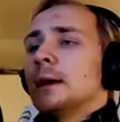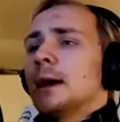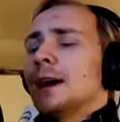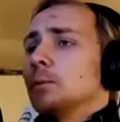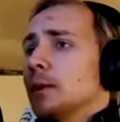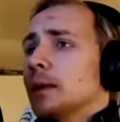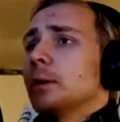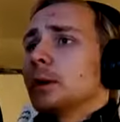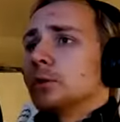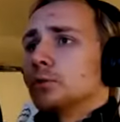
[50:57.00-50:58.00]
And when they were
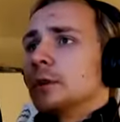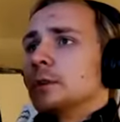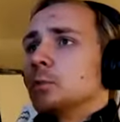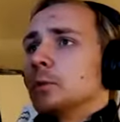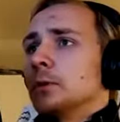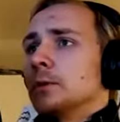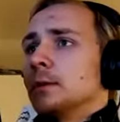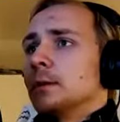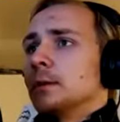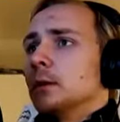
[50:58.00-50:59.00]
confronted with
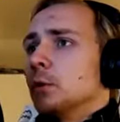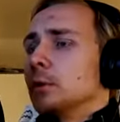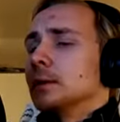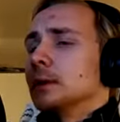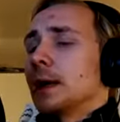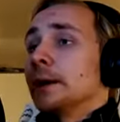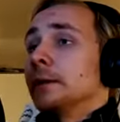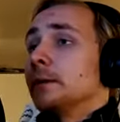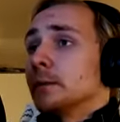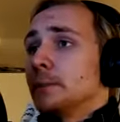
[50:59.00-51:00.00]
local
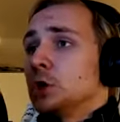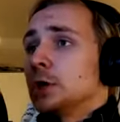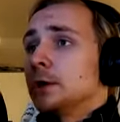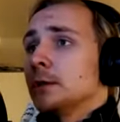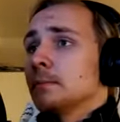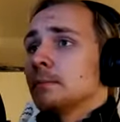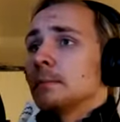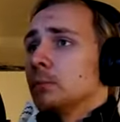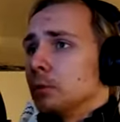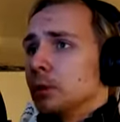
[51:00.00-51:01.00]
declines in species
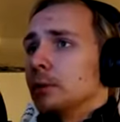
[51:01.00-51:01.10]
or local